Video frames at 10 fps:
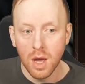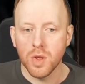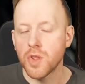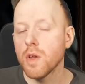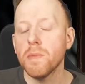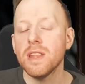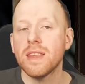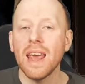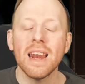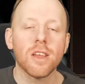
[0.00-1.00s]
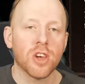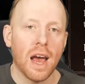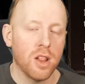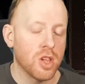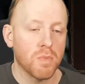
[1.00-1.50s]
So there'll be daily
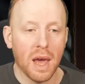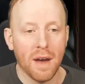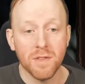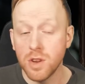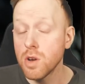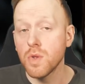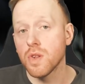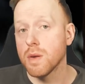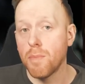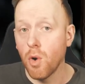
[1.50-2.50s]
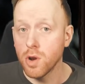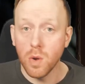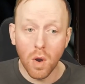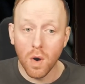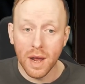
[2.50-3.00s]
challenges we have to do. So it's important you
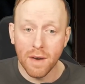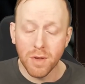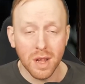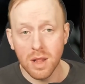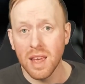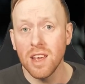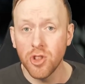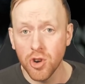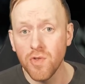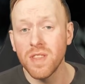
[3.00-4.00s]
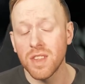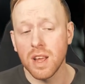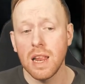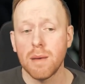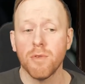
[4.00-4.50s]
log in every single day during this
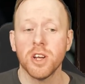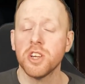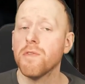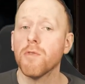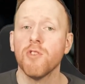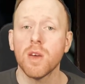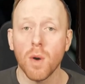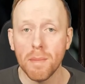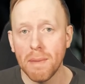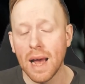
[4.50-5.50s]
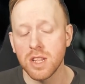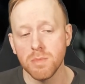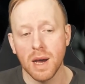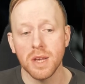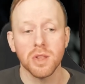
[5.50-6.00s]
collaboration if you really want to
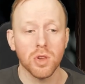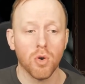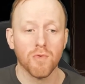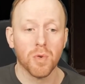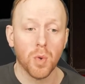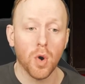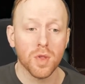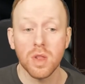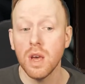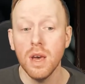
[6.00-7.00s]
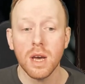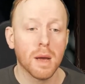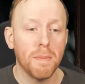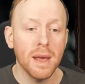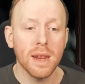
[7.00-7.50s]
maximize your rewards.
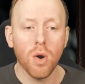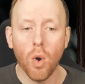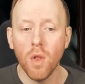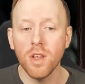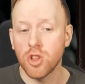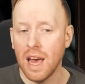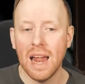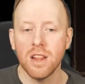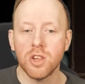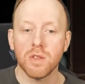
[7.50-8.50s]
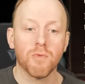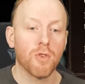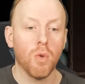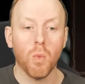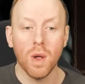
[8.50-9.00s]
Completing all the challenges
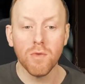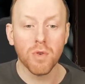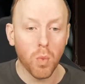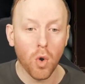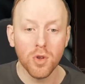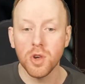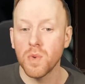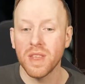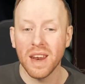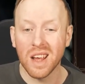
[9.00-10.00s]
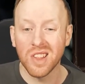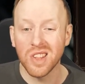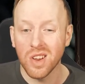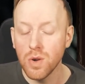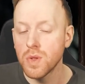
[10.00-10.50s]
will, will reward you with an
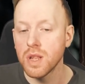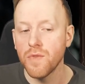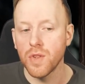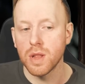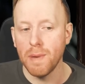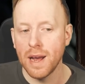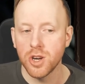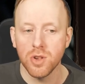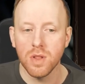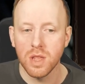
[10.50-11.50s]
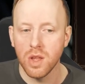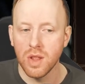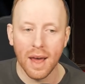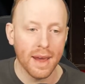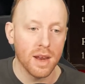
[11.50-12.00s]
exclusive special
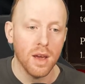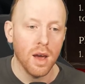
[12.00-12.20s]
design